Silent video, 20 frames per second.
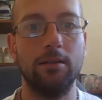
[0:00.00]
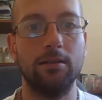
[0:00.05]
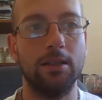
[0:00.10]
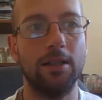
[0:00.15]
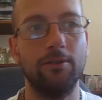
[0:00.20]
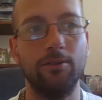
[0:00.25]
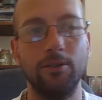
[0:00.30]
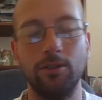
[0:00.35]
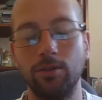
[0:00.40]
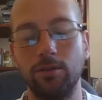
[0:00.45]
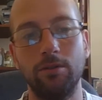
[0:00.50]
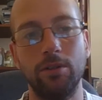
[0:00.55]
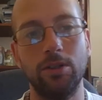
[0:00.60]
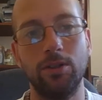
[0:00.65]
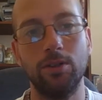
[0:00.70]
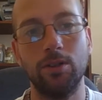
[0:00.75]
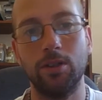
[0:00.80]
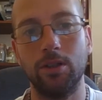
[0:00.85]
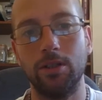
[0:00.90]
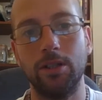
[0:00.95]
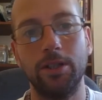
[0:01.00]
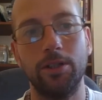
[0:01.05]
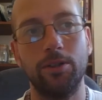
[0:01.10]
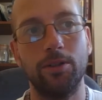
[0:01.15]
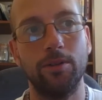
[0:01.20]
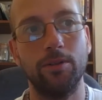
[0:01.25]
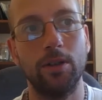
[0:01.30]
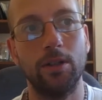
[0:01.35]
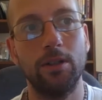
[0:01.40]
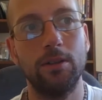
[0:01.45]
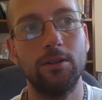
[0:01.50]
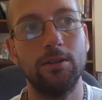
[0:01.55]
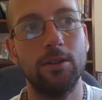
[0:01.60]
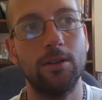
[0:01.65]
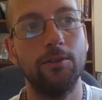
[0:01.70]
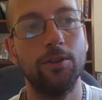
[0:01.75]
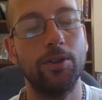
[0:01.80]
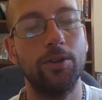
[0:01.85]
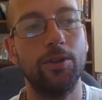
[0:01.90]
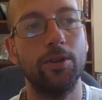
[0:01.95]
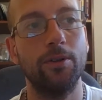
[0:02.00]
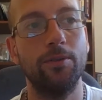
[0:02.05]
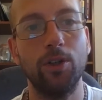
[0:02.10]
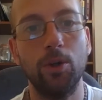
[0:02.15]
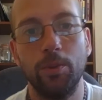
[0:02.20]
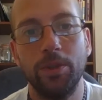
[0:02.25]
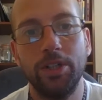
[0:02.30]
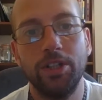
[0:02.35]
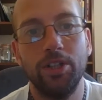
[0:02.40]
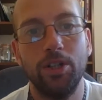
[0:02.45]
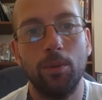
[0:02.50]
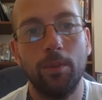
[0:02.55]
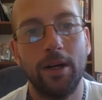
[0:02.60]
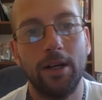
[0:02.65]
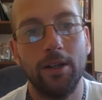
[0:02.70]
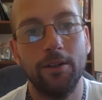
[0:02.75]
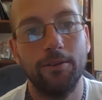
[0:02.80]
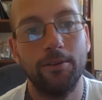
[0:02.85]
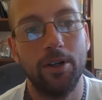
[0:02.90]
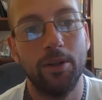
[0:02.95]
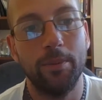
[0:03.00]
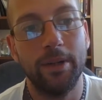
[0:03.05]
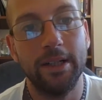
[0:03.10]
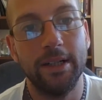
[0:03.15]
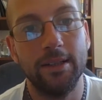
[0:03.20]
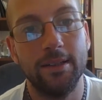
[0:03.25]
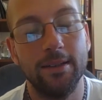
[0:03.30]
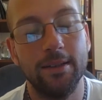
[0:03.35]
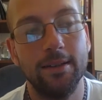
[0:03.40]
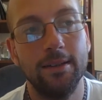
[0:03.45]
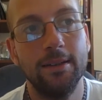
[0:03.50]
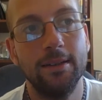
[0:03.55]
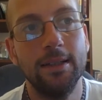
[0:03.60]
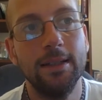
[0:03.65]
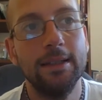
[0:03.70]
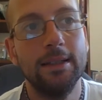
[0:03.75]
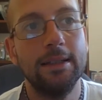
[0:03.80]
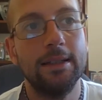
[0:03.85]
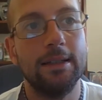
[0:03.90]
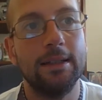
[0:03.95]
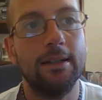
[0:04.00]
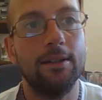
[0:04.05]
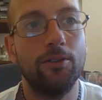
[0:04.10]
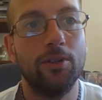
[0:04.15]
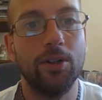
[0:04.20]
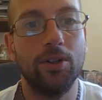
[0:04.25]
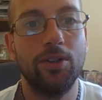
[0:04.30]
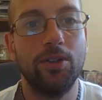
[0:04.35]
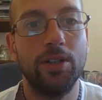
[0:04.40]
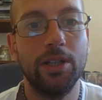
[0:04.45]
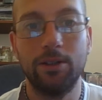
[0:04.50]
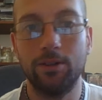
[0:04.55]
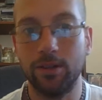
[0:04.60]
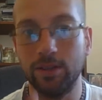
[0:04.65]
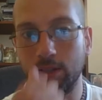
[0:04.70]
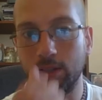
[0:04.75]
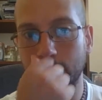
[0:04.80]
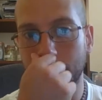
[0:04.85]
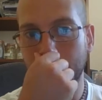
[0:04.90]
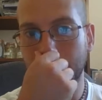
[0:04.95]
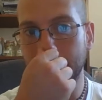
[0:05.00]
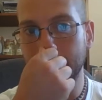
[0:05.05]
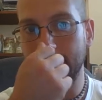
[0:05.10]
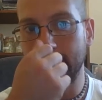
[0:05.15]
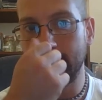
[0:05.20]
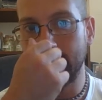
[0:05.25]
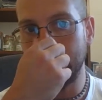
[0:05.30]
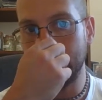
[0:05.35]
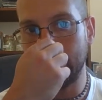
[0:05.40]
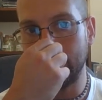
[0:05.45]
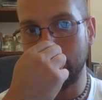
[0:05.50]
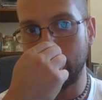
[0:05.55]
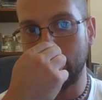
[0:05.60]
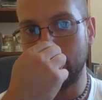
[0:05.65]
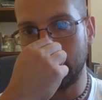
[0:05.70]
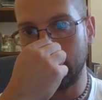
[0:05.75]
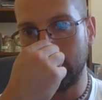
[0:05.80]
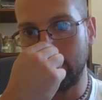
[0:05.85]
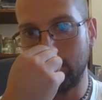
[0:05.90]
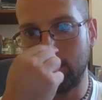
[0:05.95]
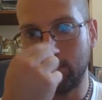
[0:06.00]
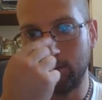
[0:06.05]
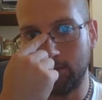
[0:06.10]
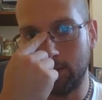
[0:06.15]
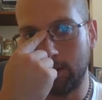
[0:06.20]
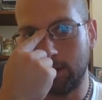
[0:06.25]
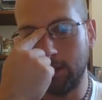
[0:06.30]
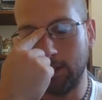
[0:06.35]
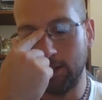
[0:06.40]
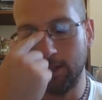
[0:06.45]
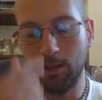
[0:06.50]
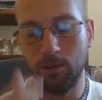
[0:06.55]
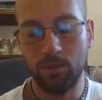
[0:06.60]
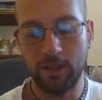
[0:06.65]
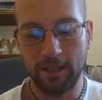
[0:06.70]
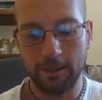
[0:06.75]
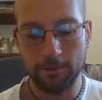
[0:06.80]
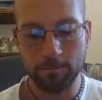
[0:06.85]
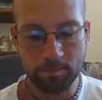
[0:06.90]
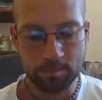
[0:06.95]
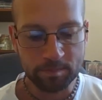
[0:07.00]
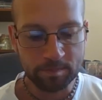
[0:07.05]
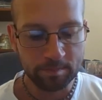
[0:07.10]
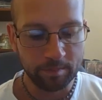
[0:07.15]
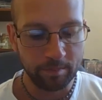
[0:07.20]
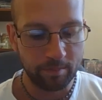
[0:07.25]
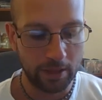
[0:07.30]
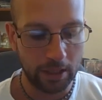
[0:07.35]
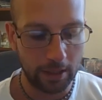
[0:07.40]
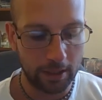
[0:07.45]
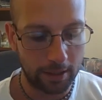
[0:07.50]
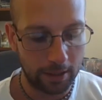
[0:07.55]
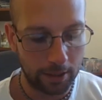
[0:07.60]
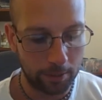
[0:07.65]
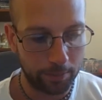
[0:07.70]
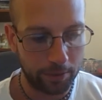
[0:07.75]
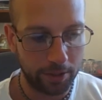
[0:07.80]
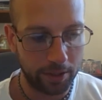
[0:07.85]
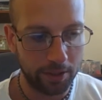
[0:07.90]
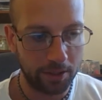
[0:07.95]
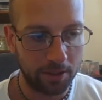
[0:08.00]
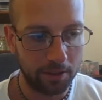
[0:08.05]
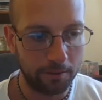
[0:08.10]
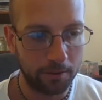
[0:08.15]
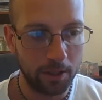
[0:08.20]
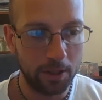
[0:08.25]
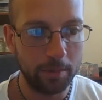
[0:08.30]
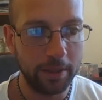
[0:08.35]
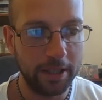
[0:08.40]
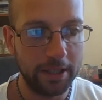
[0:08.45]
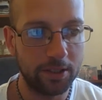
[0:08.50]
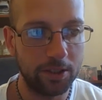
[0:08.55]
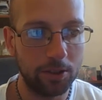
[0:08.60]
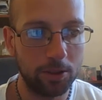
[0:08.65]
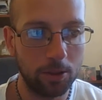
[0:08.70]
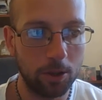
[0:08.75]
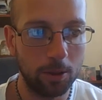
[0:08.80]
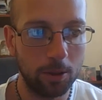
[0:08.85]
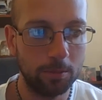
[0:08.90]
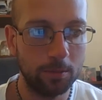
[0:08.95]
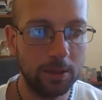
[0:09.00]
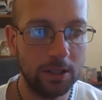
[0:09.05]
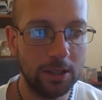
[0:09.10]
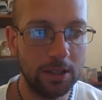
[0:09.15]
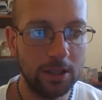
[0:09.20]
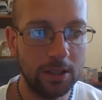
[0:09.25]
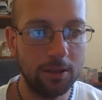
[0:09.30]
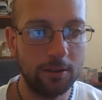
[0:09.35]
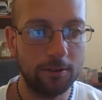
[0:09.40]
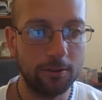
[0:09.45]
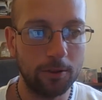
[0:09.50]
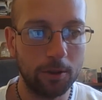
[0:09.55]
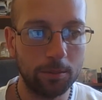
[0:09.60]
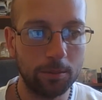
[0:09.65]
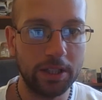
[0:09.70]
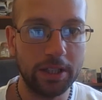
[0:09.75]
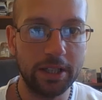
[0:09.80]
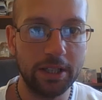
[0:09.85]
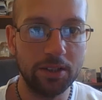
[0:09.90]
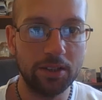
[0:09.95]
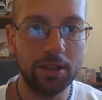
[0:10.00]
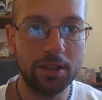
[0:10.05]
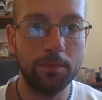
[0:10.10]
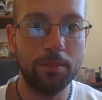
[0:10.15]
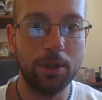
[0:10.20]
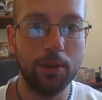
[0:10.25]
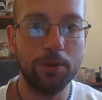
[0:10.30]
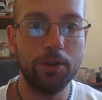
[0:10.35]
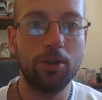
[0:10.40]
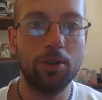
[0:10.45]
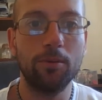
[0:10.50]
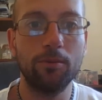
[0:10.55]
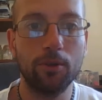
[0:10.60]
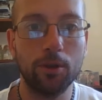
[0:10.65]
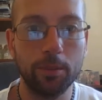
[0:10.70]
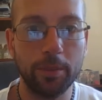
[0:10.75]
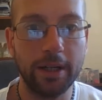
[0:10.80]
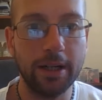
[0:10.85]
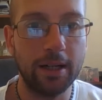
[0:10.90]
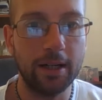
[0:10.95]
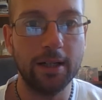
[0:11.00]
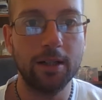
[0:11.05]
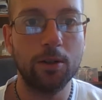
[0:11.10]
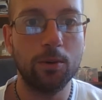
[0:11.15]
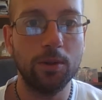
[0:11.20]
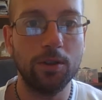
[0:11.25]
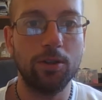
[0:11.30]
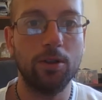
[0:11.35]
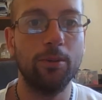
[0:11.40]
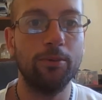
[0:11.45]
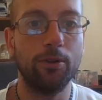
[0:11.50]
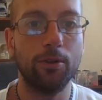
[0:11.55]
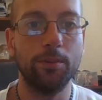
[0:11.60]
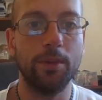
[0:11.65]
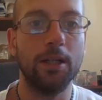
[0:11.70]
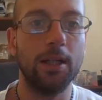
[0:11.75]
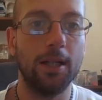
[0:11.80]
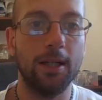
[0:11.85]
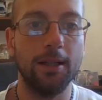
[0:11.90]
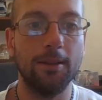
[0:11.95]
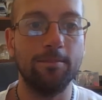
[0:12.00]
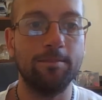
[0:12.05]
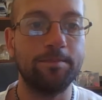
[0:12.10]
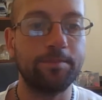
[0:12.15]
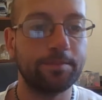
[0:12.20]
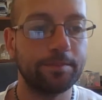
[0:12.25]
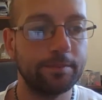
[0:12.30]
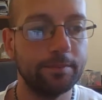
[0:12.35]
Yeah, there's none of this other stuff. Nobody knew about the Freemasons. It was a very secret society, as we've all heard about. So the Freemasons come from the Knights Templar, which come from the Ark, which come from the line.